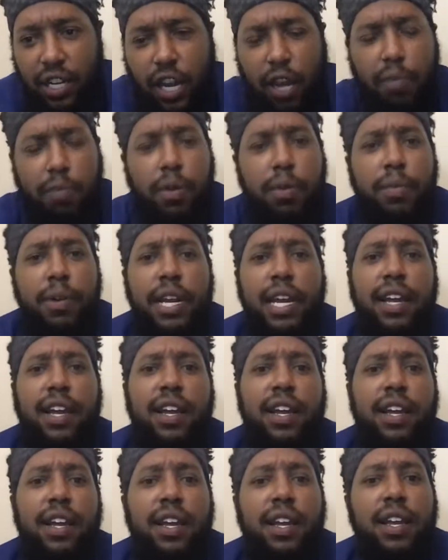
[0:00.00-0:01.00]
Y'all remember
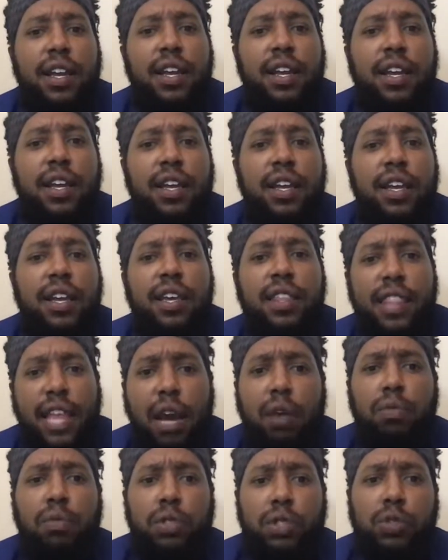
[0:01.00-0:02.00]
that?
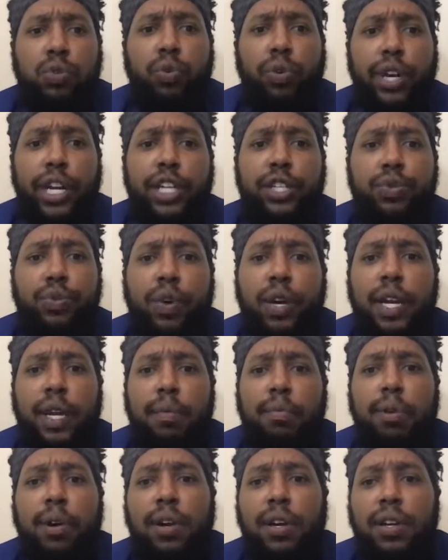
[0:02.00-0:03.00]
That was 2020,
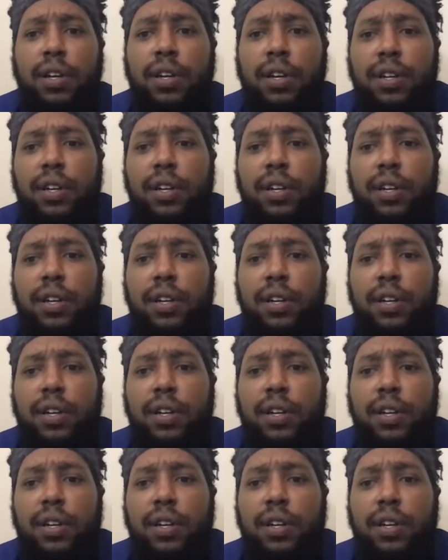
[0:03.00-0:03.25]
bro.